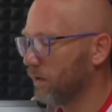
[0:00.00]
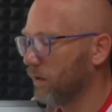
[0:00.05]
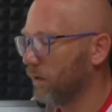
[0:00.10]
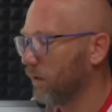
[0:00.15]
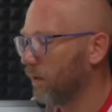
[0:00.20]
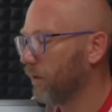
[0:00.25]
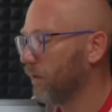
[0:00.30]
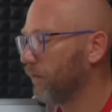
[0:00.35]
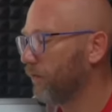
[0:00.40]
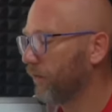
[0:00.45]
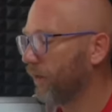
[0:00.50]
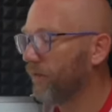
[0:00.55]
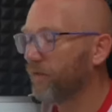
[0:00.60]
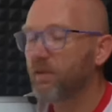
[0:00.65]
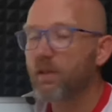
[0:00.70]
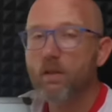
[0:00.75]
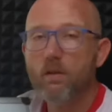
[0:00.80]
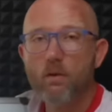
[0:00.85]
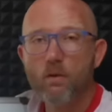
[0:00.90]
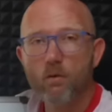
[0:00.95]
of
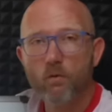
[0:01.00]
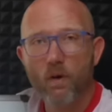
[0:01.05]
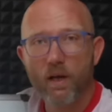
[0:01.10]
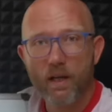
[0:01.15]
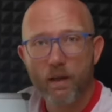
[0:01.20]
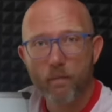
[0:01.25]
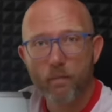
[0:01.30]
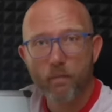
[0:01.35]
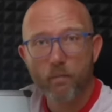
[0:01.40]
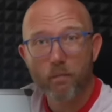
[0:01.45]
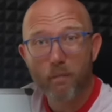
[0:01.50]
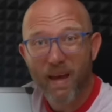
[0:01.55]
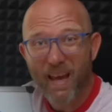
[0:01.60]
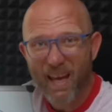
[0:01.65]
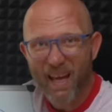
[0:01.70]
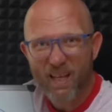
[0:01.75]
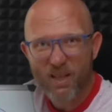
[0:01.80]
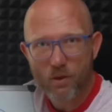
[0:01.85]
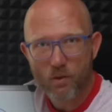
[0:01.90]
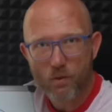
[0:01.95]
15 to 20
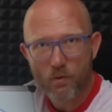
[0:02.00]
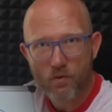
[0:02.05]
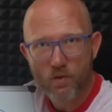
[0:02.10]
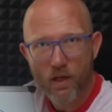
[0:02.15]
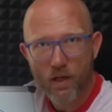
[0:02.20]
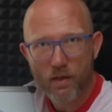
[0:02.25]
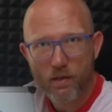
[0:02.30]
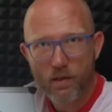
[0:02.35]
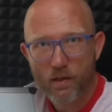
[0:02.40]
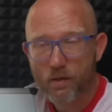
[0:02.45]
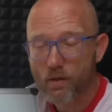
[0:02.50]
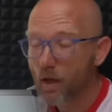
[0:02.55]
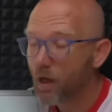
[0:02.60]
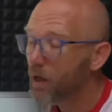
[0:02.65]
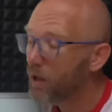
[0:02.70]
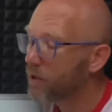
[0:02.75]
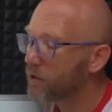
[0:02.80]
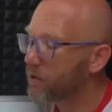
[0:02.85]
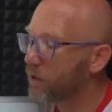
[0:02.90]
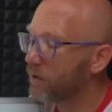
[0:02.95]
biggest use cases.
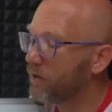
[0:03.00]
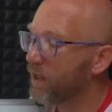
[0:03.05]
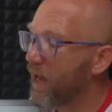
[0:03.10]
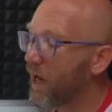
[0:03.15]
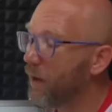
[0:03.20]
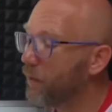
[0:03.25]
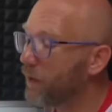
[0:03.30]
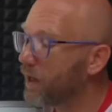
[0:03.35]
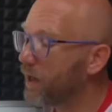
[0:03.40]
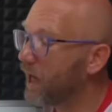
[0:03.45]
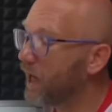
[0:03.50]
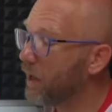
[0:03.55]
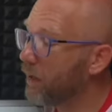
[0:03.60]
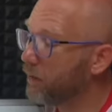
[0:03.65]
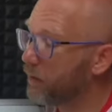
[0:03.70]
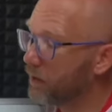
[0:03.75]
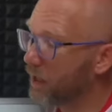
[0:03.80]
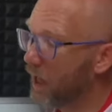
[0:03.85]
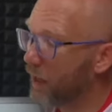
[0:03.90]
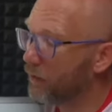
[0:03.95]
So they were able
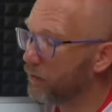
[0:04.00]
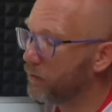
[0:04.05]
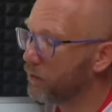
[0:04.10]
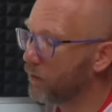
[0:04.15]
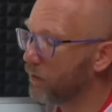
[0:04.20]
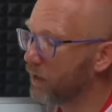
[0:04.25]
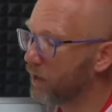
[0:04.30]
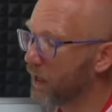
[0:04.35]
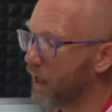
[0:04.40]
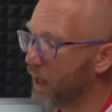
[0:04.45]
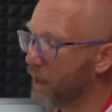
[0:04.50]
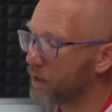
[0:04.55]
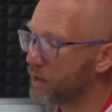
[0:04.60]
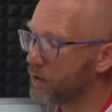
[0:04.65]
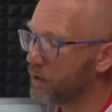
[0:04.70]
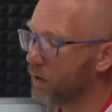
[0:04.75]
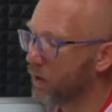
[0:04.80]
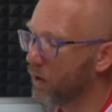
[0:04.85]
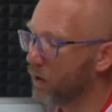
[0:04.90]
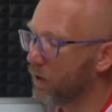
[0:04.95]
now to realize the
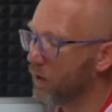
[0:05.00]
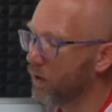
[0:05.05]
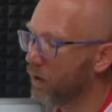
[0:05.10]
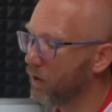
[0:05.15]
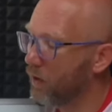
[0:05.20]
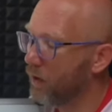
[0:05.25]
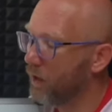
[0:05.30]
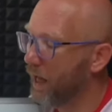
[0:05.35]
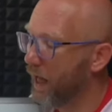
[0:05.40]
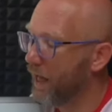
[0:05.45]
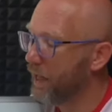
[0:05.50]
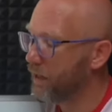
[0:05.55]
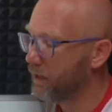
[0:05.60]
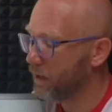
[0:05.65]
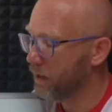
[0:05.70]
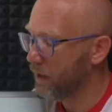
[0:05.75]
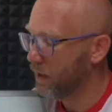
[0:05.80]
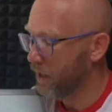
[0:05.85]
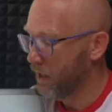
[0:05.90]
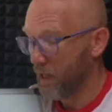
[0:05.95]
all ahead,
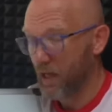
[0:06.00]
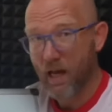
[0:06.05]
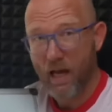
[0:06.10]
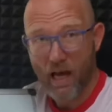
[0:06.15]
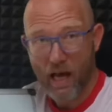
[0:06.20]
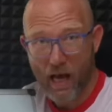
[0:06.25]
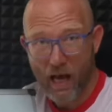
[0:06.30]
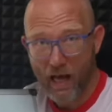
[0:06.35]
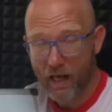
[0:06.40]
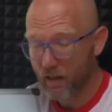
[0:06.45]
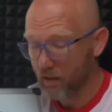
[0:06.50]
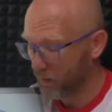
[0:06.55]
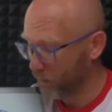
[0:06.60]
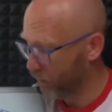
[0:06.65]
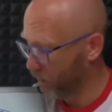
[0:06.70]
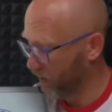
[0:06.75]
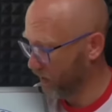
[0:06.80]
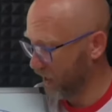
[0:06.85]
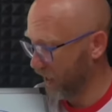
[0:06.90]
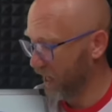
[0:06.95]
and
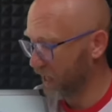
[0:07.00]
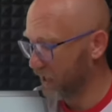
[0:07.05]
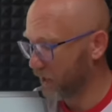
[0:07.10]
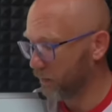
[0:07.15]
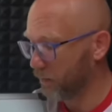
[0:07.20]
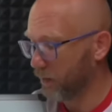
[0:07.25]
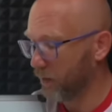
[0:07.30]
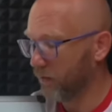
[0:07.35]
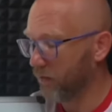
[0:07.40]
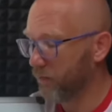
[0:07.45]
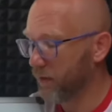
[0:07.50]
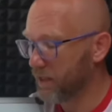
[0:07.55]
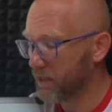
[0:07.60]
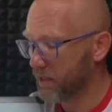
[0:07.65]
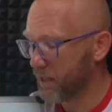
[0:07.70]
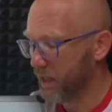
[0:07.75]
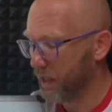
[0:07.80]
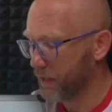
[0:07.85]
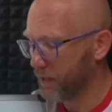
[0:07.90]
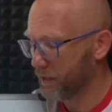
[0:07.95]
with the help of
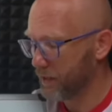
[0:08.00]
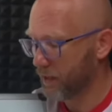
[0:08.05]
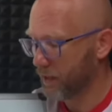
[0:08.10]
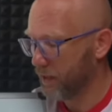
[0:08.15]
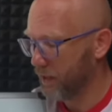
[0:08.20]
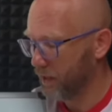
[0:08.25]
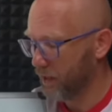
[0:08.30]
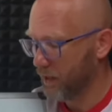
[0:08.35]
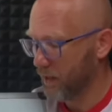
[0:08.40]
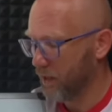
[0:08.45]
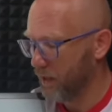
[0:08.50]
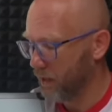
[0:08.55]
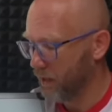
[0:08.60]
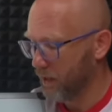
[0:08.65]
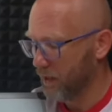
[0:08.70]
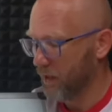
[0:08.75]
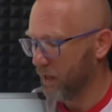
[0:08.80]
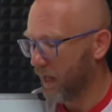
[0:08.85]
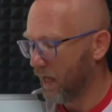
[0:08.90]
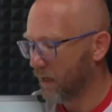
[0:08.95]
business,
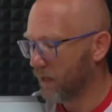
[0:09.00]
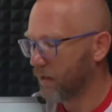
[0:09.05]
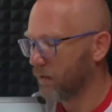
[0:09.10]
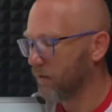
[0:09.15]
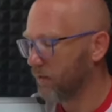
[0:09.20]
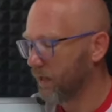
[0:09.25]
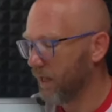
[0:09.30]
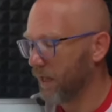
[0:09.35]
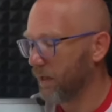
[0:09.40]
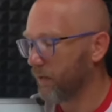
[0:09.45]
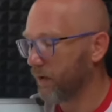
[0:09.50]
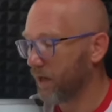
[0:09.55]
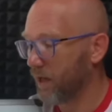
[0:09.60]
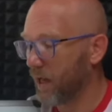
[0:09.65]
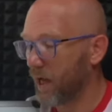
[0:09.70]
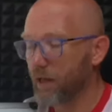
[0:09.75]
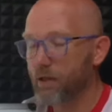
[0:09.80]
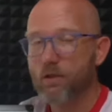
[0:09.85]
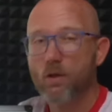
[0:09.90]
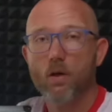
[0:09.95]
now they
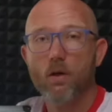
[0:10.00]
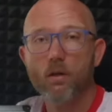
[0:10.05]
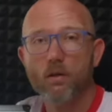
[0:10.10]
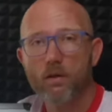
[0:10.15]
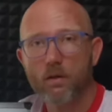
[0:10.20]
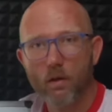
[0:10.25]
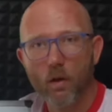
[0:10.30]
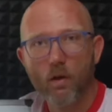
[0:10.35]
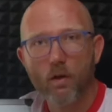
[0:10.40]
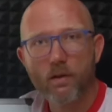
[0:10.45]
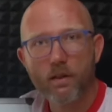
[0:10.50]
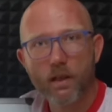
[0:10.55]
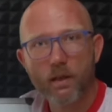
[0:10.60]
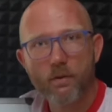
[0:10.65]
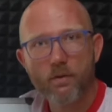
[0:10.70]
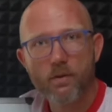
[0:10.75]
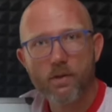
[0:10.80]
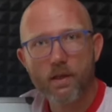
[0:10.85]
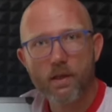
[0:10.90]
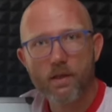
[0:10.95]
realize all the long tail
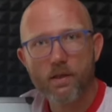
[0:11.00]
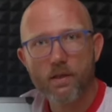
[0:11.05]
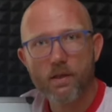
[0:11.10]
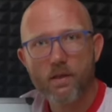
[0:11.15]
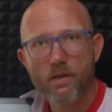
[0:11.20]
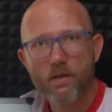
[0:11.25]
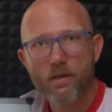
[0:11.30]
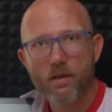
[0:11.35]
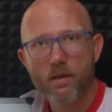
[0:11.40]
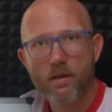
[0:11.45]
use cases.